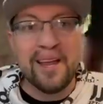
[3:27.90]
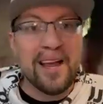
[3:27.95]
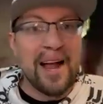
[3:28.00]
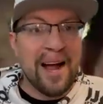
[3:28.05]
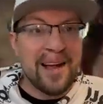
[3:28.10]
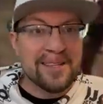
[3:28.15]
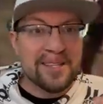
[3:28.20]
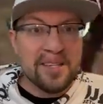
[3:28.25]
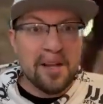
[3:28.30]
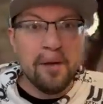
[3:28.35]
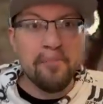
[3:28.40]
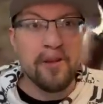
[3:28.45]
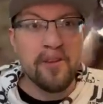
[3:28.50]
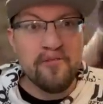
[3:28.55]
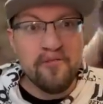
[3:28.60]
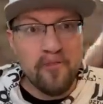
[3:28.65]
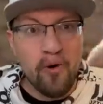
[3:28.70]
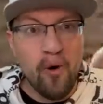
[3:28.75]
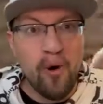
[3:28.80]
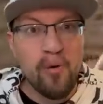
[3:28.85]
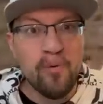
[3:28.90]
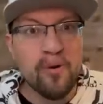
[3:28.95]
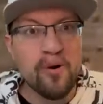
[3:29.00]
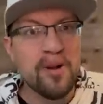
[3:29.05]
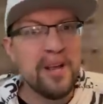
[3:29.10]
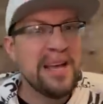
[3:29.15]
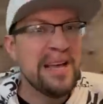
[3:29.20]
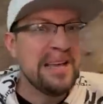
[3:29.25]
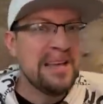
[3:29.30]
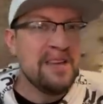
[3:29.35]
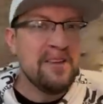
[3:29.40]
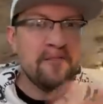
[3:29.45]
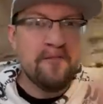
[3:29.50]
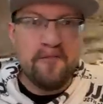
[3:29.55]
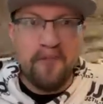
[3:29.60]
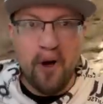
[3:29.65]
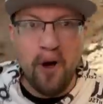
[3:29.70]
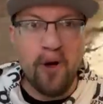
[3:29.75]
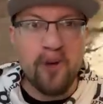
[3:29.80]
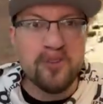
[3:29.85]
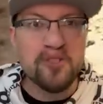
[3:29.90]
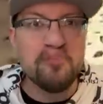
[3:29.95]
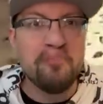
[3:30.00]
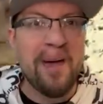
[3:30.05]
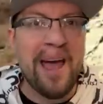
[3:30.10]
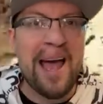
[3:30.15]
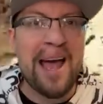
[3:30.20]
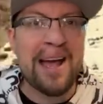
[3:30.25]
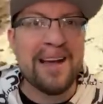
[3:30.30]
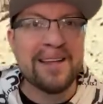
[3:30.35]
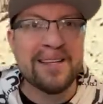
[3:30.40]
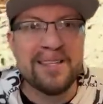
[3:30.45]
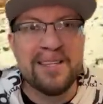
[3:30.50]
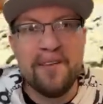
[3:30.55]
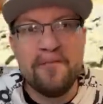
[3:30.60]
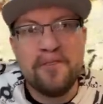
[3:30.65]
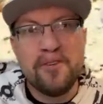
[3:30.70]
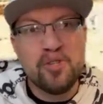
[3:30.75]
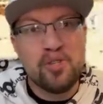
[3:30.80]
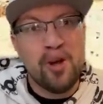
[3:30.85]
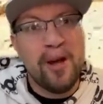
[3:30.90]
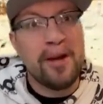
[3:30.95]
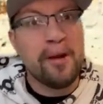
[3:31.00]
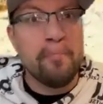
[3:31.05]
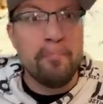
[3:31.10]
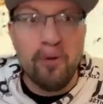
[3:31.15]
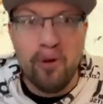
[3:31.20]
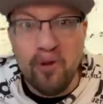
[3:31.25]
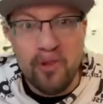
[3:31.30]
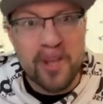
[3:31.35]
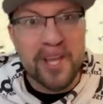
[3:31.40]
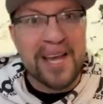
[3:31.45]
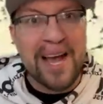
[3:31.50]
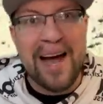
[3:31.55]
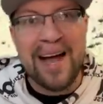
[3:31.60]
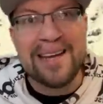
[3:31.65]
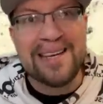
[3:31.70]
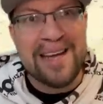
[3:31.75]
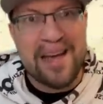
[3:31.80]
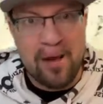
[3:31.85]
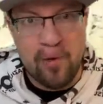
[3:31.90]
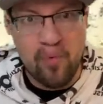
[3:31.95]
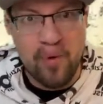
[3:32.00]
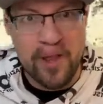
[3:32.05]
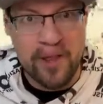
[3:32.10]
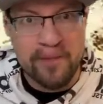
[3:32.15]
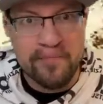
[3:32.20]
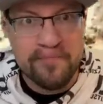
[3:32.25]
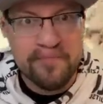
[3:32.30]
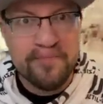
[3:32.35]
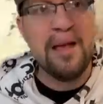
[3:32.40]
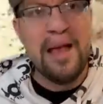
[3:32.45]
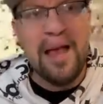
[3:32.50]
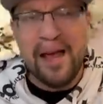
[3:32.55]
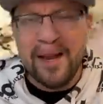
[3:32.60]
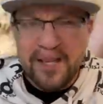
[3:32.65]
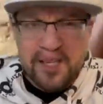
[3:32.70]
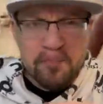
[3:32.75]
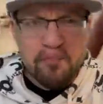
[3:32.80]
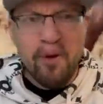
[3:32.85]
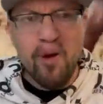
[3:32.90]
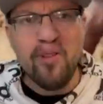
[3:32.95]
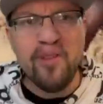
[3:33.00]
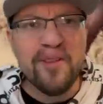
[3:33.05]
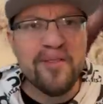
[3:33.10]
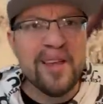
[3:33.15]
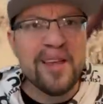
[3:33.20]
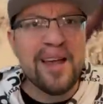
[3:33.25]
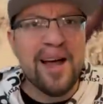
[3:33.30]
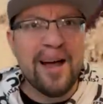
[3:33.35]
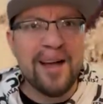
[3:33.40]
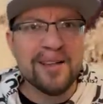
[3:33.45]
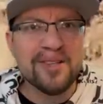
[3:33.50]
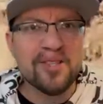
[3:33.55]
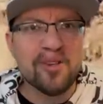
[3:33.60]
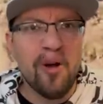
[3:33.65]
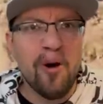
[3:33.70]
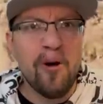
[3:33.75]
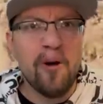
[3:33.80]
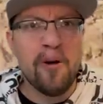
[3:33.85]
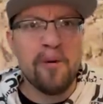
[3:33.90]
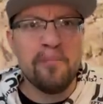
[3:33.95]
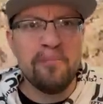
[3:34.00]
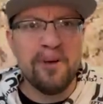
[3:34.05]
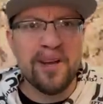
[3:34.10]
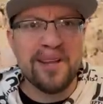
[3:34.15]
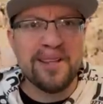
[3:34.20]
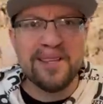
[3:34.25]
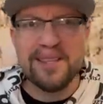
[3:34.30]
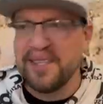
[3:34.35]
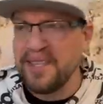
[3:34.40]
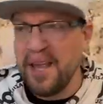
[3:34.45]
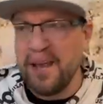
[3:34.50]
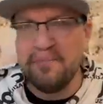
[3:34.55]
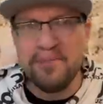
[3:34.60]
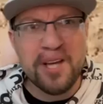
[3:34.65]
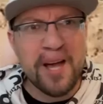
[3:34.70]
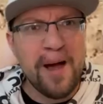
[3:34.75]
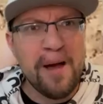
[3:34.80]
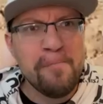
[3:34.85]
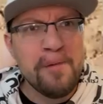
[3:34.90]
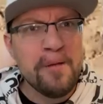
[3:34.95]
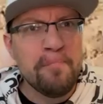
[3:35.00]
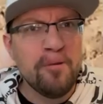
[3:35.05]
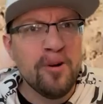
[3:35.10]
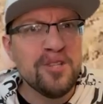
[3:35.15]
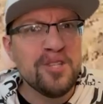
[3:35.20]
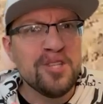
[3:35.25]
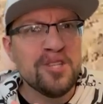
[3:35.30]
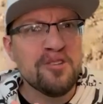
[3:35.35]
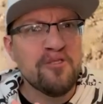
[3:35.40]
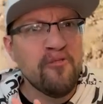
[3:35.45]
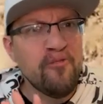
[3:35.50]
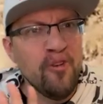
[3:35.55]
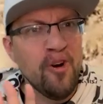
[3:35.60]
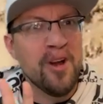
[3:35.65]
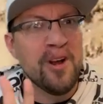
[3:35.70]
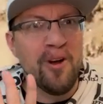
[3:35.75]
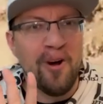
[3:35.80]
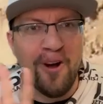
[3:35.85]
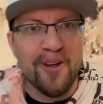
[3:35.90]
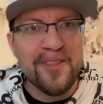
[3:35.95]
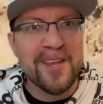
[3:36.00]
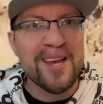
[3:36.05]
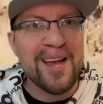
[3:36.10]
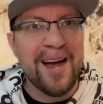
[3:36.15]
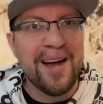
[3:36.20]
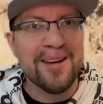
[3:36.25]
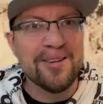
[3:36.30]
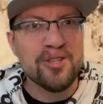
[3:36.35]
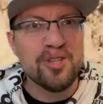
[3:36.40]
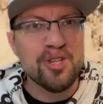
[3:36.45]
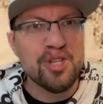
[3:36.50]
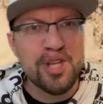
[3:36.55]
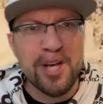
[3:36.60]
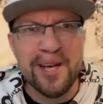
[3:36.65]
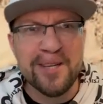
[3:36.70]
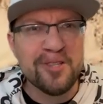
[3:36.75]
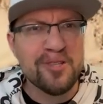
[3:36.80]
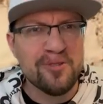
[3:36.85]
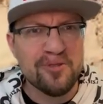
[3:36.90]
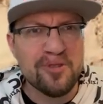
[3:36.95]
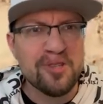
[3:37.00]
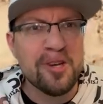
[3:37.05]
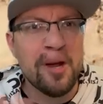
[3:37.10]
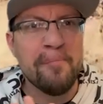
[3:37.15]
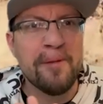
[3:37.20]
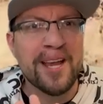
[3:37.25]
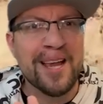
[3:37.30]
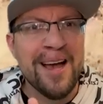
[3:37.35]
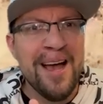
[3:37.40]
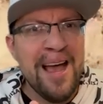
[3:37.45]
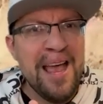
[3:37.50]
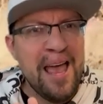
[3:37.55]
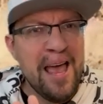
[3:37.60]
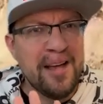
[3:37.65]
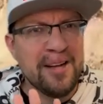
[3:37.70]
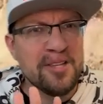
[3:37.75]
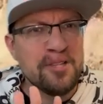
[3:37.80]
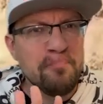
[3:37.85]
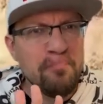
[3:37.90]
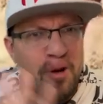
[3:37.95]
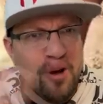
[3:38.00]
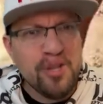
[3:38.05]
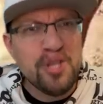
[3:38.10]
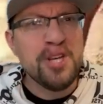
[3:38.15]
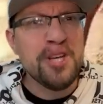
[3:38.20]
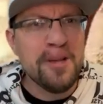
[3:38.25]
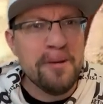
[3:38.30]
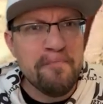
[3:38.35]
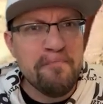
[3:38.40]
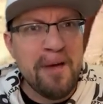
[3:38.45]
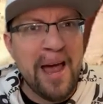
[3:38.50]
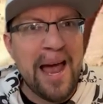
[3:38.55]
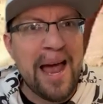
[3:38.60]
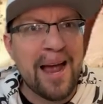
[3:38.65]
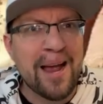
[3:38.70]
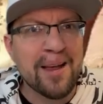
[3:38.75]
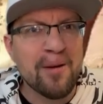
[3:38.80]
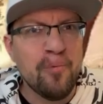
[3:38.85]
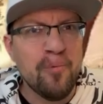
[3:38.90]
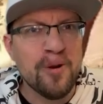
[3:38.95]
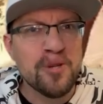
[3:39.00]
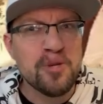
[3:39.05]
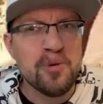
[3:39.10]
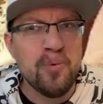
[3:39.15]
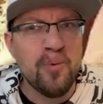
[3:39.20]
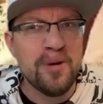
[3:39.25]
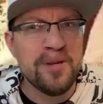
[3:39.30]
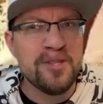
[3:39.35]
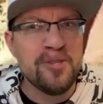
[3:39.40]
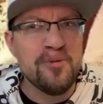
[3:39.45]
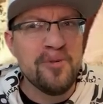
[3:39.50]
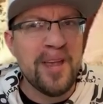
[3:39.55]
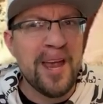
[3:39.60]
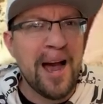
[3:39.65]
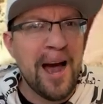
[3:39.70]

guy's coming forward, he falls back as if he's trying to pull the guy down with him. And he's pulling the guy's arm, but at the same time, he puts his foot on the guy's chest or stomach and is pushing him back, which would do the